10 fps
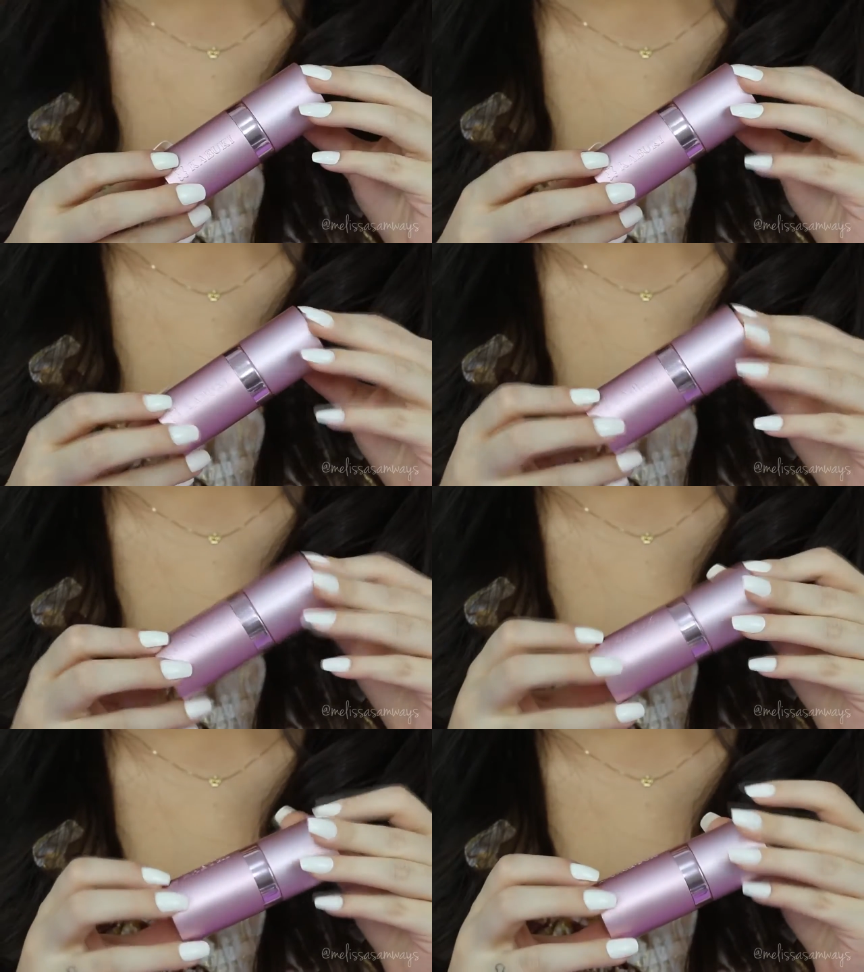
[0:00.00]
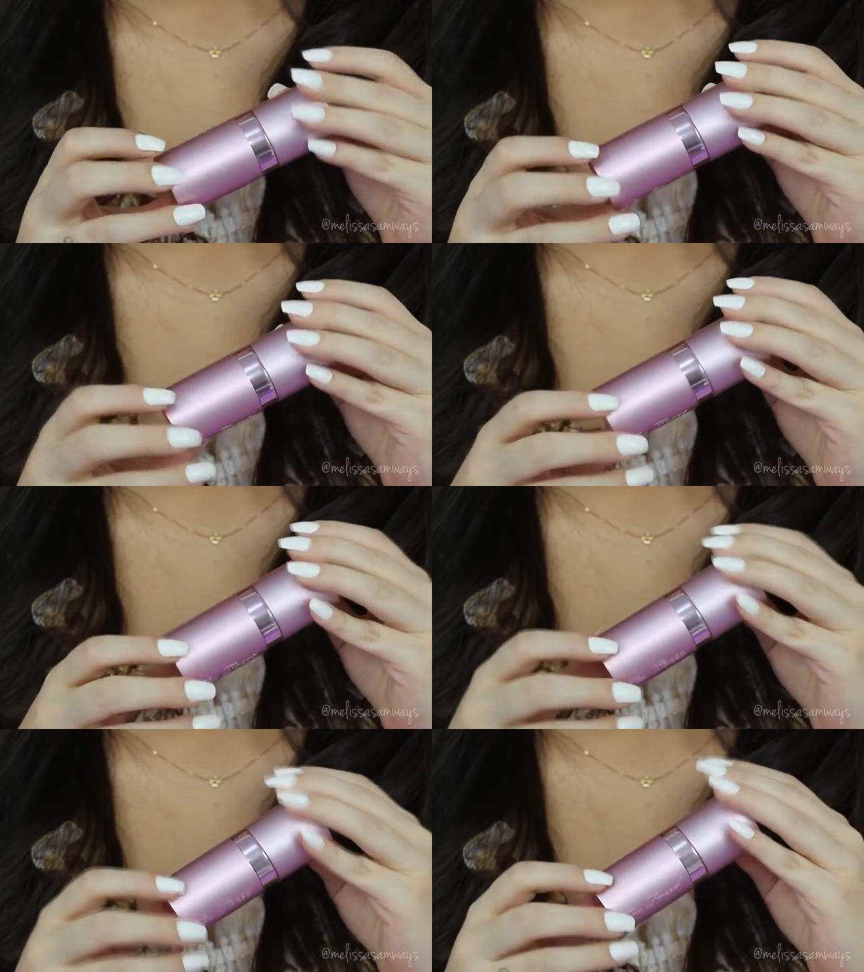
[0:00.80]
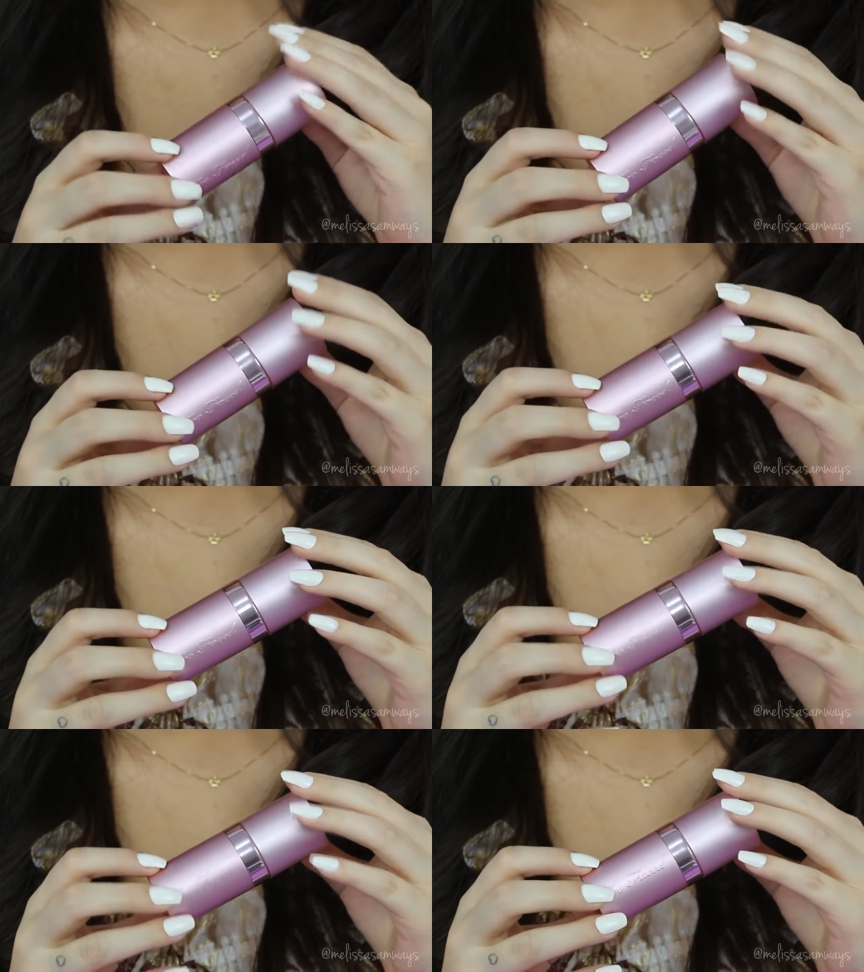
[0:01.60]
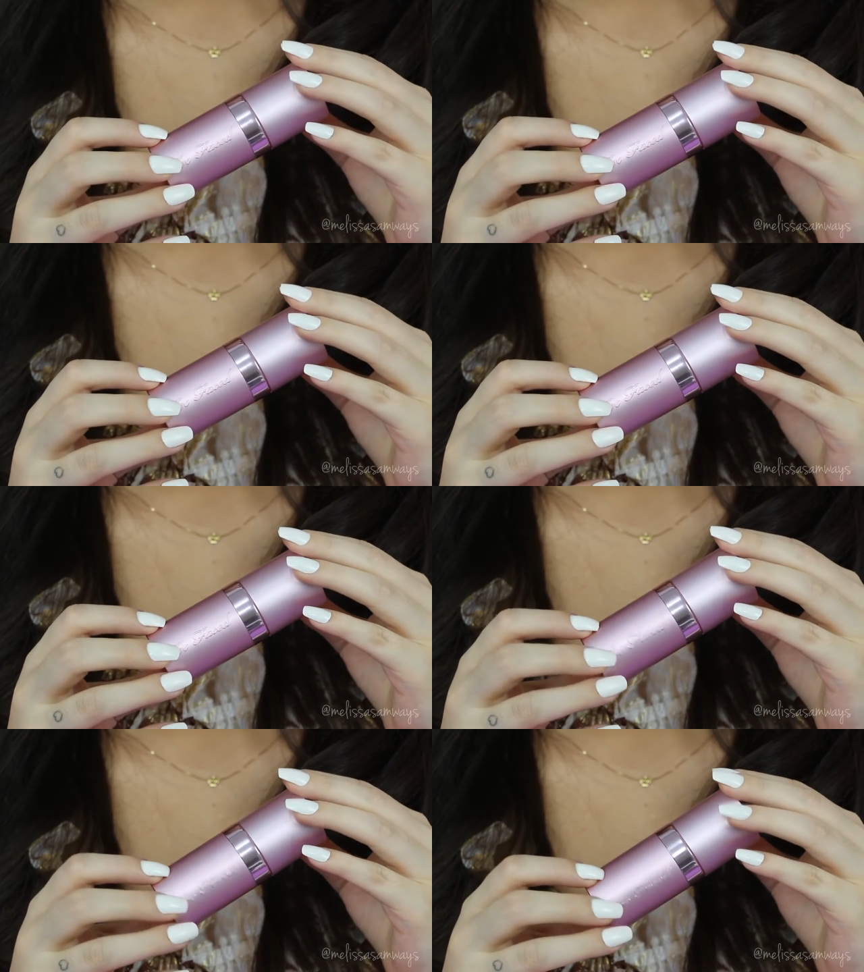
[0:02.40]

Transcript: No face is visible, so there are no lips to read.